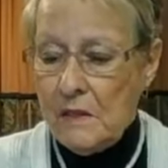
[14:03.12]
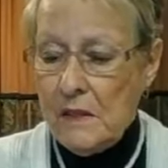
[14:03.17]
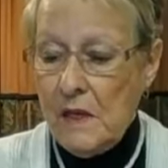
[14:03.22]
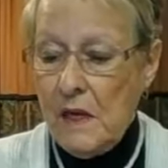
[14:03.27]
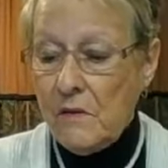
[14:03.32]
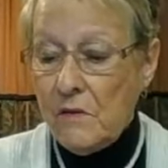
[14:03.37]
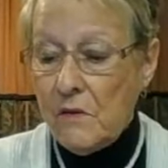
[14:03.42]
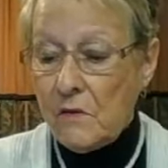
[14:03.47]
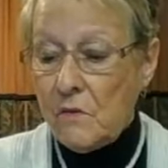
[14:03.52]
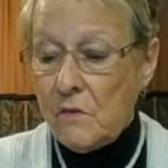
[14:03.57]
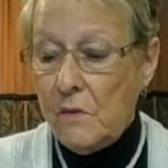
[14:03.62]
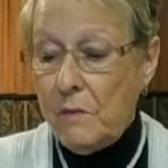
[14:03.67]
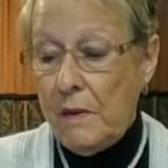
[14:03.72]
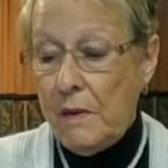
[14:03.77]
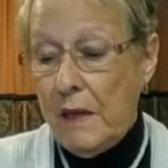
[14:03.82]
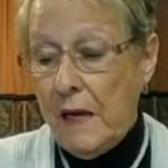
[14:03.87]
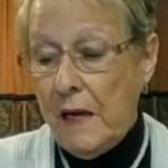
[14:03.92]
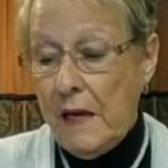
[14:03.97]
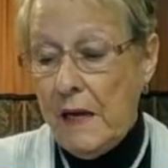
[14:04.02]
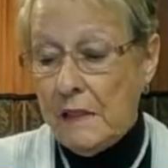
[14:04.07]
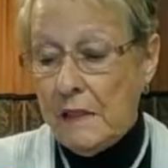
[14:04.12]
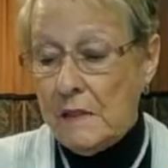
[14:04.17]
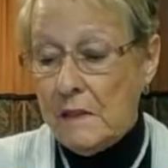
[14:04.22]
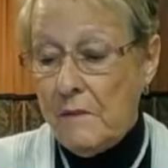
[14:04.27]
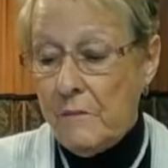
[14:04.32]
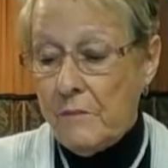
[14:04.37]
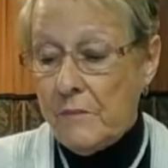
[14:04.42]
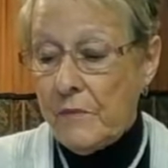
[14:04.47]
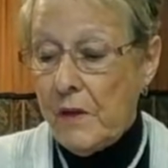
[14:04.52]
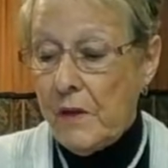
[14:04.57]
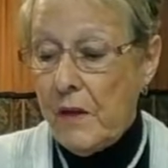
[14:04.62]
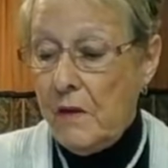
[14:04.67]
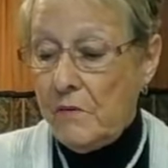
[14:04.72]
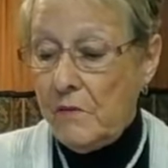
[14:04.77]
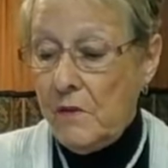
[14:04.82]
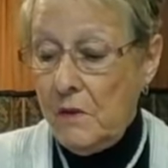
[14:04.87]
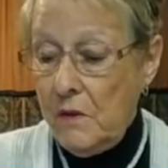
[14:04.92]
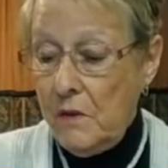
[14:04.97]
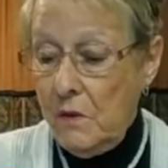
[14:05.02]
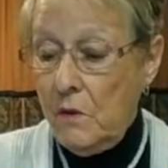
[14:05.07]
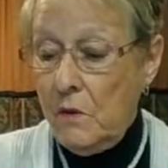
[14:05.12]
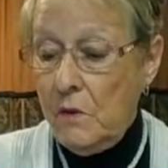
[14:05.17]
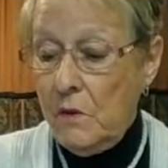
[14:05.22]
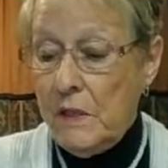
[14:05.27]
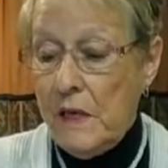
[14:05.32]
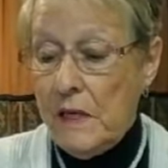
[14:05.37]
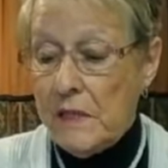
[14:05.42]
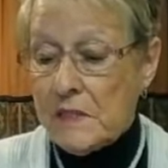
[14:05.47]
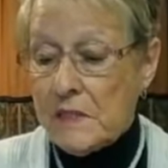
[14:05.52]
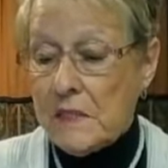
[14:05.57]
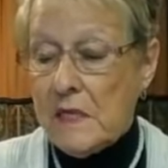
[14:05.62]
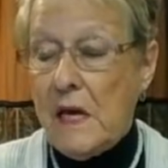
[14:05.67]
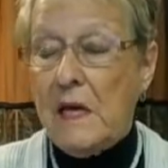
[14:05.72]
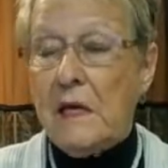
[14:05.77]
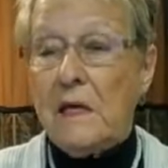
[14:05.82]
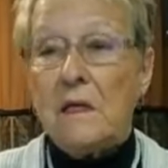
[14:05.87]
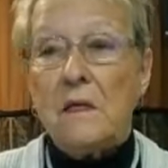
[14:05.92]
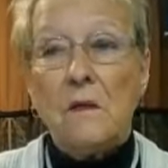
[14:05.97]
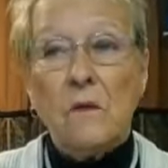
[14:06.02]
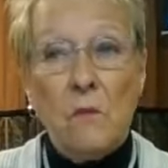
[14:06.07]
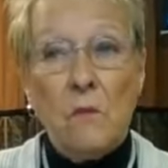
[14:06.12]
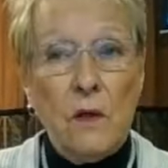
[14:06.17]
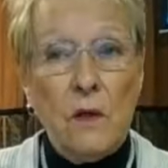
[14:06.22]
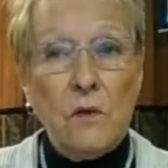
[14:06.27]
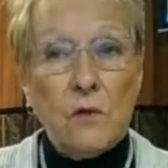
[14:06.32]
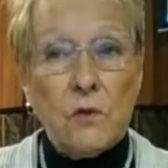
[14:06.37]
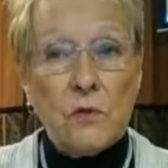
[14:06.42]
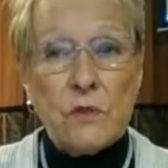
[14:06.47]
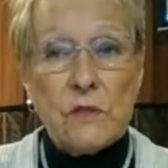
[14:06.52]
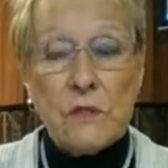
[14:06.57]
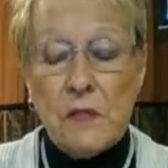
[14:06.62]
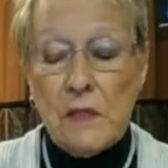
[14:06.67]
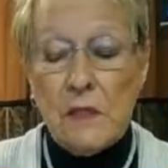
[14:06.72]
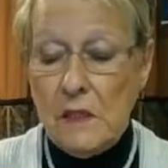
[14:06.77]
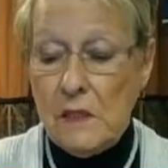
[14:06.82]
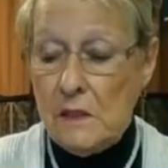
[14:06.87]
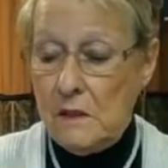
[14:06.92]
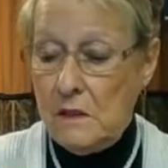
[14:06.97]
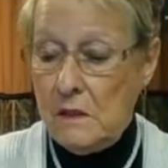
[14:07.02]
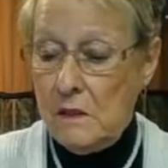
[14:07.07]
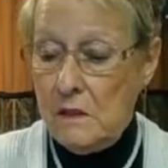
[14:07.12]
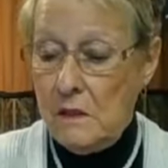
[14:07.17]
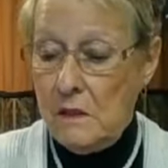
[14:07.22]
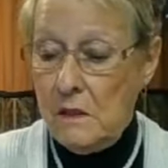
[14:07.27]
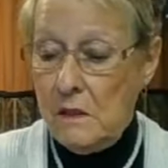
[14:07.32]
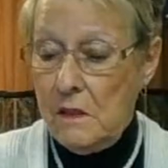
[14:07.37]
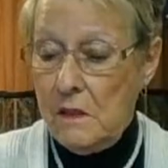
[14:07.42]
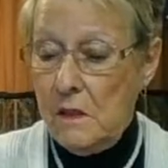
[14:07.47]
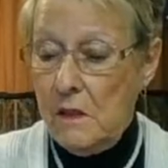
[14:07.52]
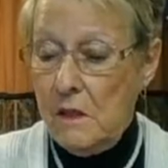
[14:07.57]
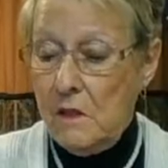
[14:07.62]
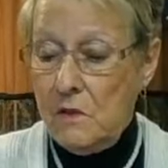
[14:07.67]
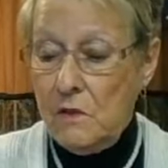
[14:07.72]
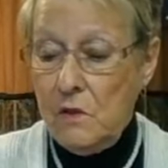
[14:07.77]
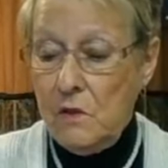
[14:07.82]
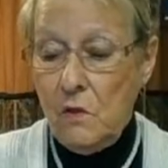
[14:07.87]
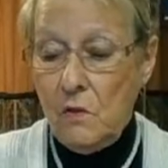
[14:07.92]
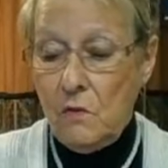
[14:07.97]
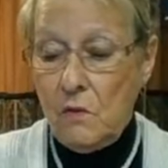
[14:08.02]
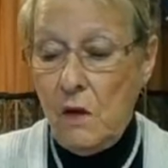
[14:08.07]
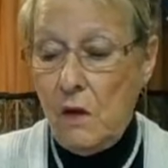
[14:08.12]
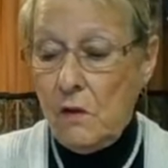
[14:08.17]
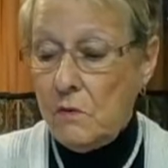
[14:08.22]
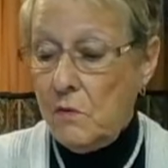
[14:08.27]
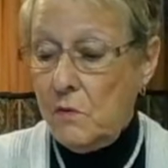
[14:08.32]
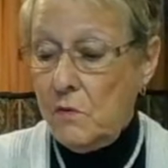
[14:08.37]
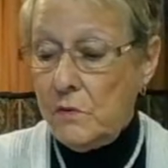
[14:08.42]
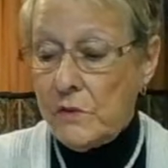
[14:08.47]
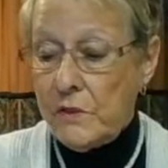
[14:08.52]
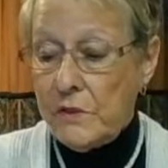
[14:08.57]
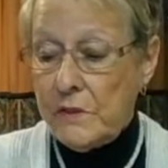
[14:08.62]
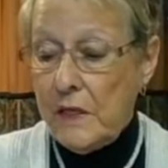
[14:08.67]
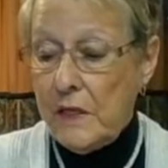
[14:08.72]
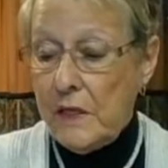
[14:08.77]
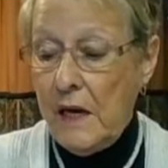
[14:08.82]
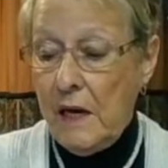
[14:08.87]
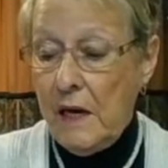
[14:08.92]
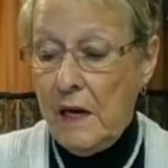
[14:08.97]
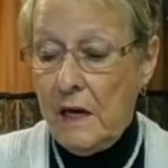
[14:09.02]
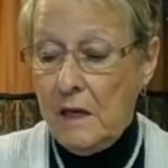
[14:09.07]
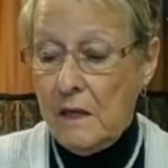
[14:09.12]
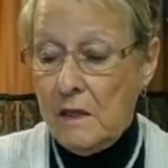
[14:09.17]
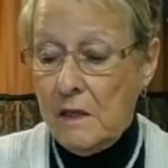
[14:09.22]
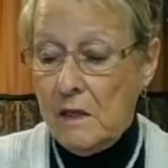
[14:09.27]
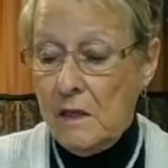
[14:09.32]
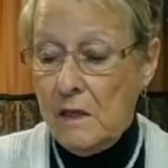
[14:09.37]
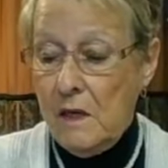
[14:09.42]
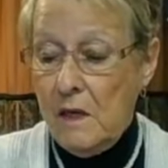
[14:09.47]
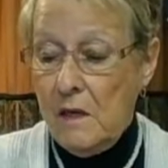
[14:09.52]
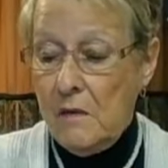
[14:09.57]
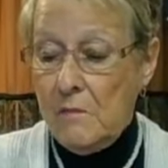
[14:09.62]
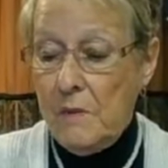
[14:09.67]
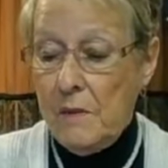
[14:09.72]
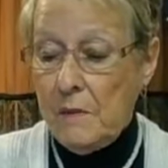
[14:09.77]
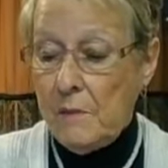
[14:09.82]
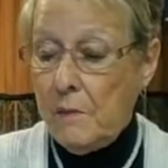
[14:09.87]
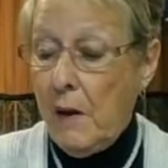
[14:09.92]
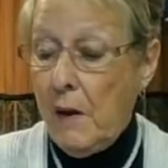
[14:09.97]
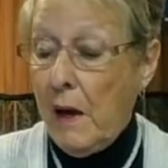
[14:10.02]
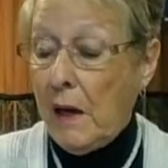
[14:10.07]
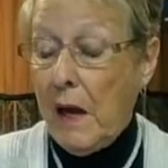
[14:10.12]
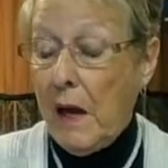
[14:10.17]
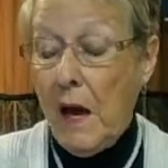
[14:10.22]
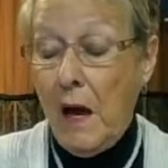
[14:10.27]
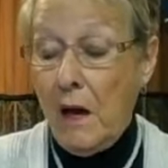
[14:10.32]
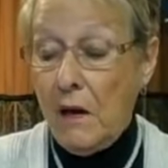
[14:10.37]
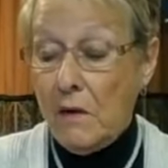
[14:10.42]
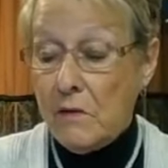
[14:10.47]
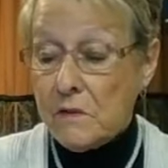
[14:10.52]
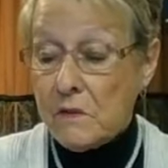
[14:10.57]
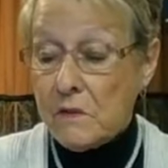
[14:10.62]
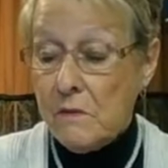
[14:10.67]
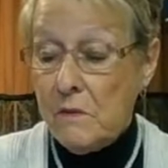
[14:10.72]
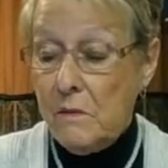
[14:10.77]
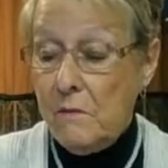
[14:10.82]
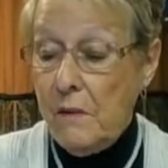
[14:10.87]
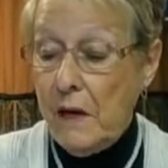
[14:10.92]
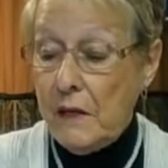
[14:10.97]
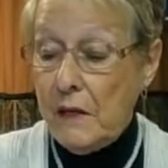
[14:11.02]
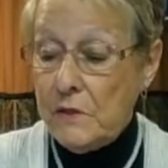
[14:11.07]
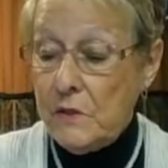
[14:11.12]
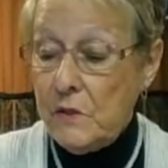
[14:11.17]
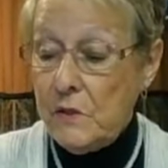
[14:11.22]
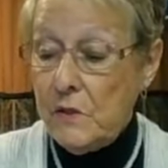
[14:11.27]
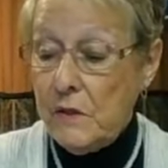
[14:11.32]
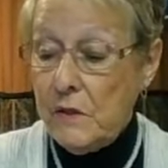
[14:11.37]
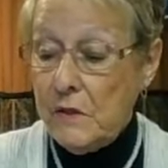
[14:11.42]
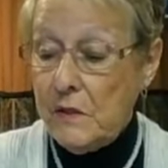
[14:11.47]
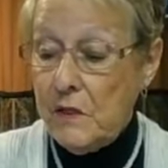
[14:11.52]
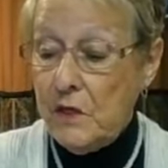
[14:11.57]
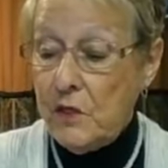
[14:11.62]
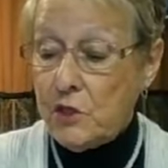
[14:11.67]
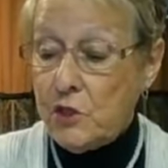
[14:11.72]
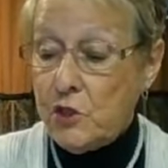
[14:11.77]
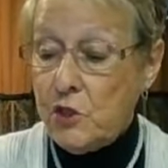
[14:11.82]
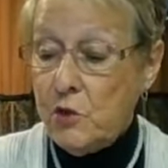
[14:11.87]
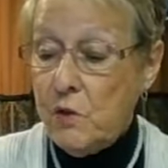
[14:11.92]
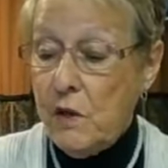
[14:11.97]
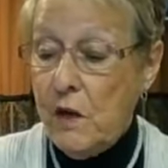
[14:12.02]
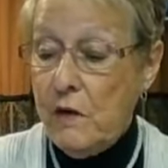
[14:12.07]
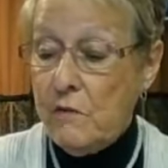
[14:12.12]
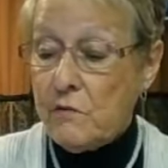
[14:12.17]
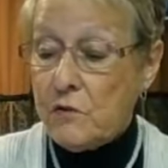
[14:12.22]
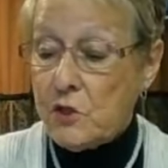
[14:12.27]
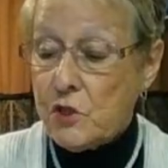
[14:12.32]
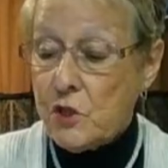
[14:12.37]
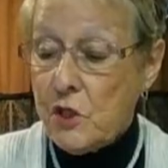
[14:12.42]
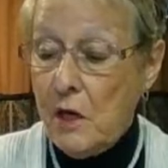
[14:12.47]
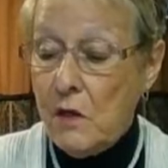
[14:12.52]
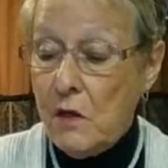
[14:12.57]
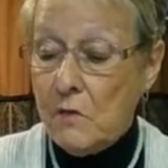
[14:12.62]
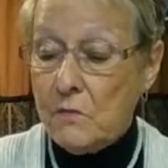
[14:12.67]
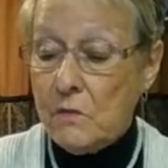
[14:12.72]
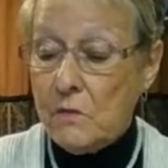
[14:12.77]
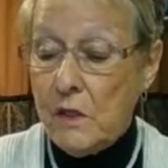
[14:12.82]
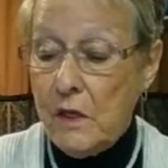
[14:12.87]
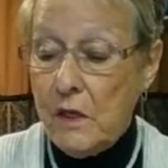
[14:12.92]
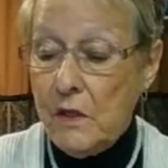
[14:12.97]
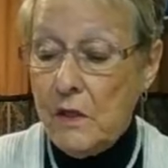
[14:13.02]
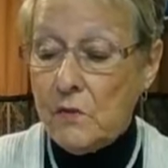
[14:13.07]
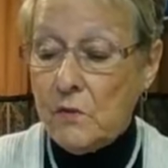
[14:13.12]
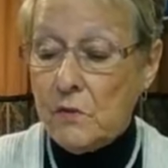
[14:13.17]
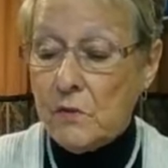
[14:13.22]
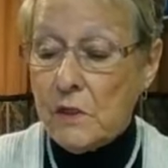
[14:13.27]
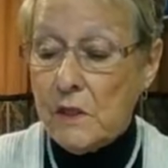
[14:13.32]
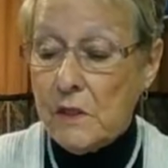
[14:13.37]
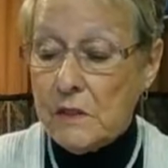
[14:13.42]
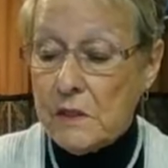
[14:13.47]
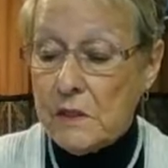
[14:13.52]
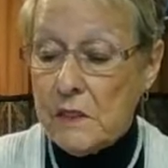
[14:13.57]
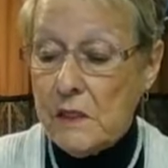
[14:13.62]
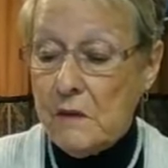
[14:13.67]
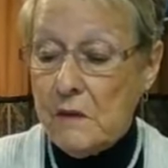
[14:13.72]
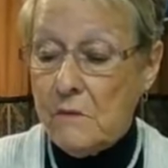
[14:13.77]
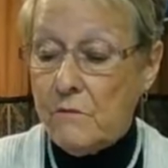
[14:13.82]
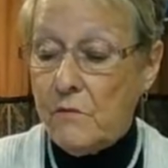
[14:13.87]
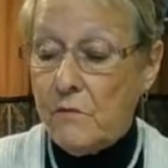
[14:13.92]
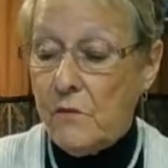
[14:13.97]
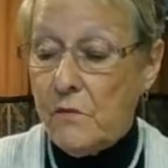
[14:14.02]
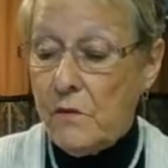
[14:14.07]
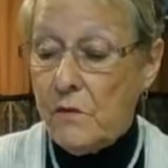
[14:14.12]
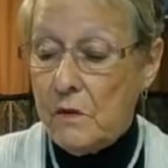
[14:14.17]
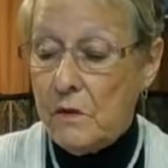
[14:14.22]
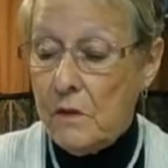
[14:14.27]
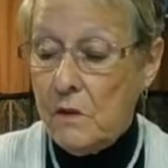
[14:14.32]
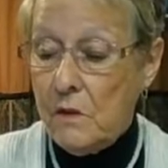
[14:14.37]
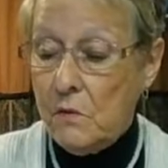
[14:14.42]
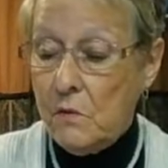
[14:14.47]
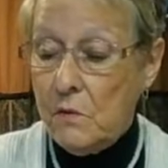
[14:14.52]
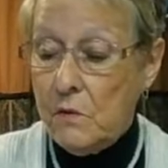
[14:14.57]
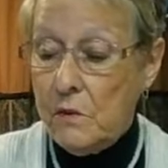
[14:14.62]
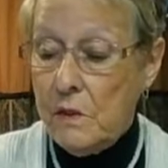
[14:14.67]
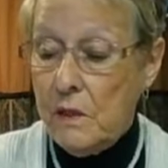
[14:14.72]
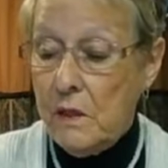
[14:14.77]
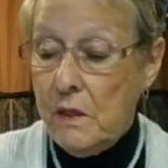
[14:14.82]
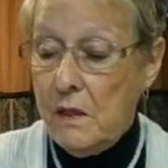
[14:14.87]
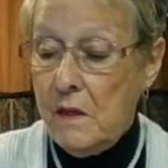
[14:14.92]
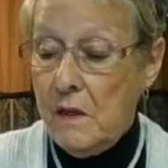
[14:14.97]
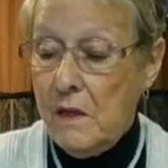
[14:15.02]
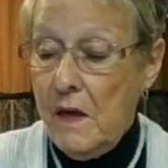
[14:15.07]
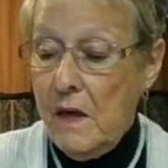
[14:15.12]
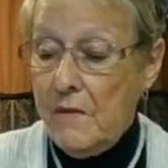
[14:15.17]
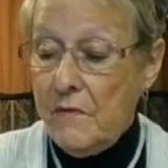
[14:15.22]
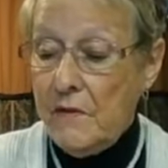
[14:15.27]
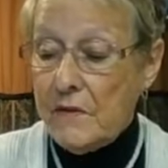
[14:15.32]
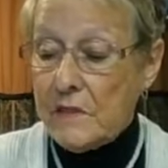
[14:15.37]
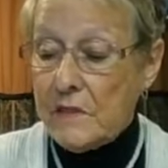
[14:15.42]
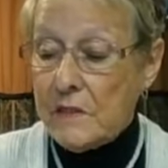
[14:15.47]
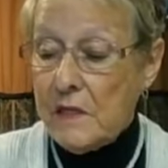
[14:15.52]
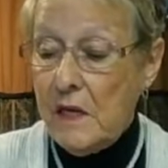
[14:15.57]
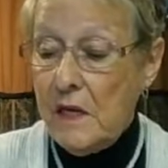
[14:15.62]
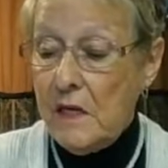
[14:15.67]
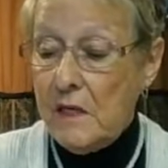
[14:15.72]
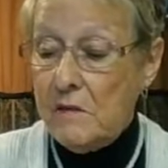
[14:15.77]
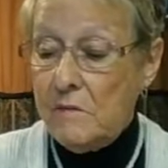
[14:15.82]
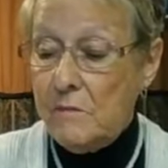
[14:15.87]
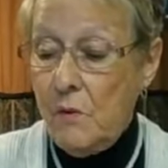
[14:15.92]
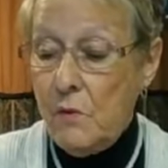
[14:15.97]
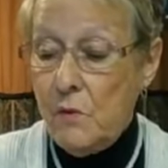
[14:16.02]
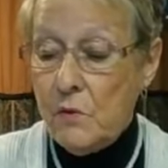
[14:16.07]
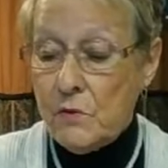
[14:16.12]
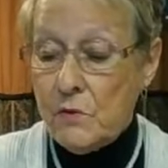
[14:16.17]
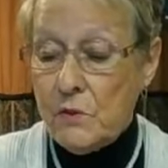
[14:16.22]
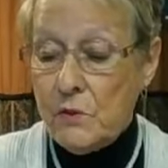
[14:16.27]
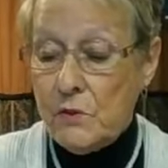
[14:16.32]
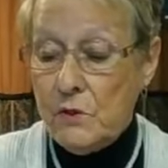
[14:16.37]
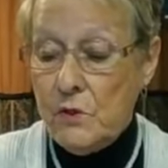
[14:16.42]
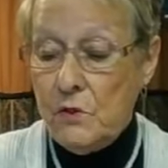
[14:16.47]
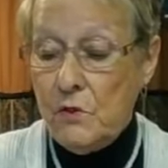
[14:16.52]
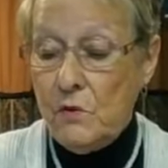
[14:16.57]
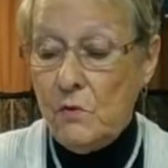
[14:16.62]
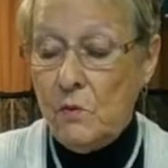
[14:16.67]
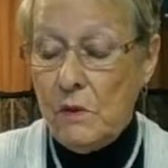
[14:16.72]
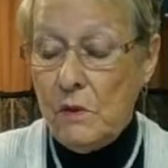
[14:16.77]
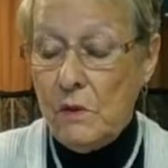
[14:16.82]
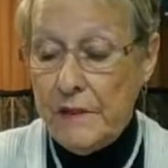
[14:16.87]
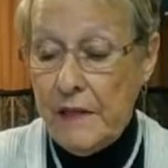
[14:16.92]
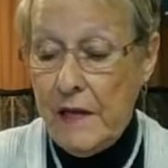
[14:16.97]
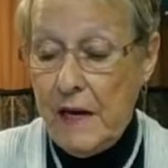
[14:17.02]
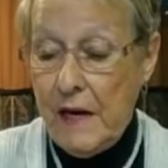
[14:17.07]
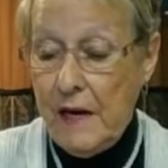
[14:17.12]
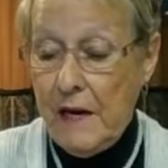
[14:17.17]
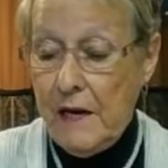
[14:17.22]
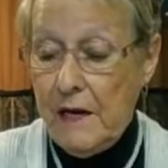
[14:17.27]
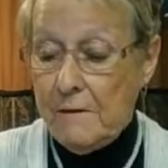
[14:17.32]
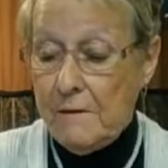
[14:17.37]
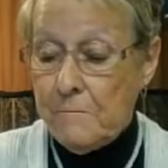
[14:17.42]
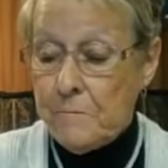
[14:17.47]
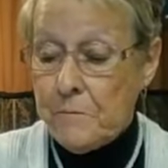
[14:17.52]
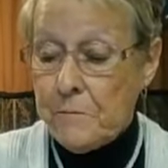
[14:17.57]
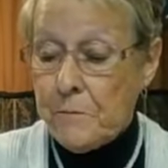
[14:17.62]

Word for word: Nathan replied, The Lord has taken away your sin. You're not going to die, but because by doing this, you have shown utter contempt for the Lord. The son born to you will die,